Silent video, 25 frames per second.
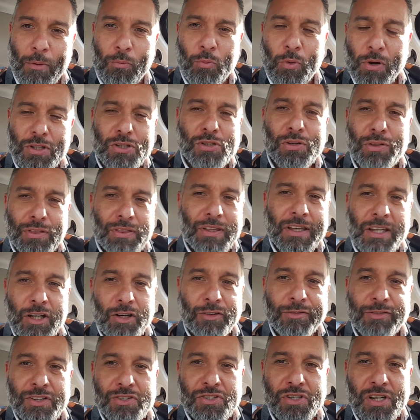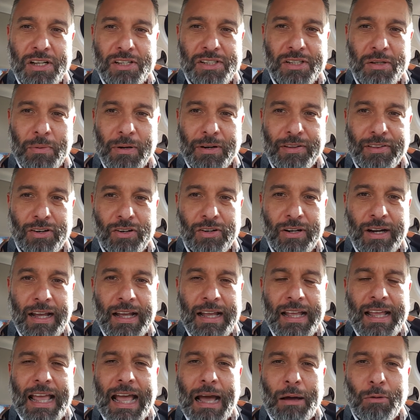what do you think of the Chelsea-Barcelona.
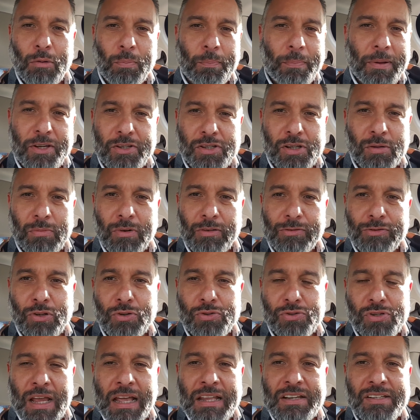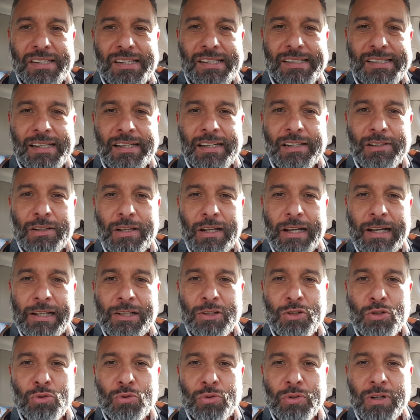I will pick some of those answers
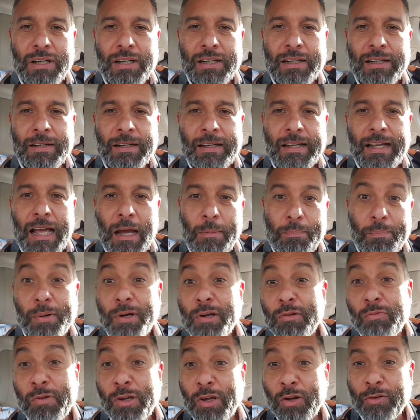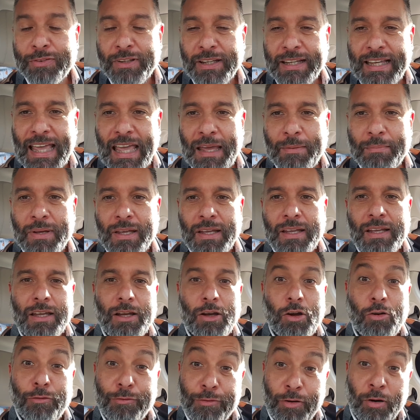and do a preview of the game
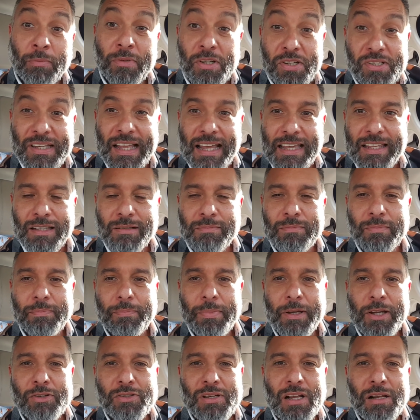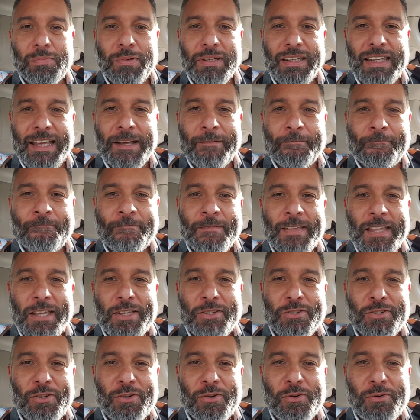from the stadium because I'll be there.
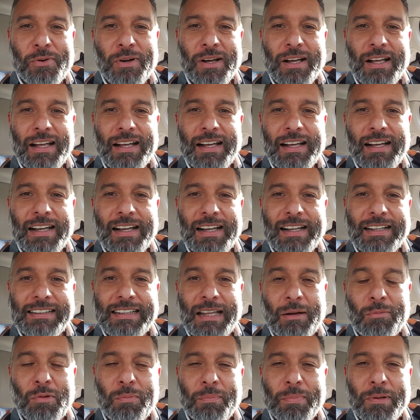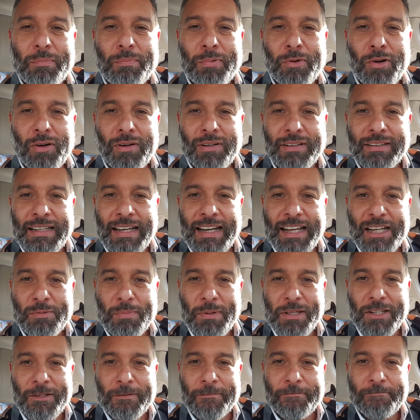So that will be probably the next
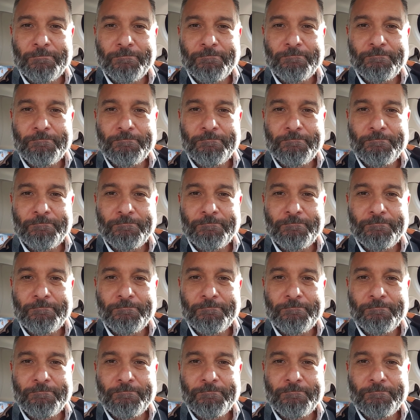video.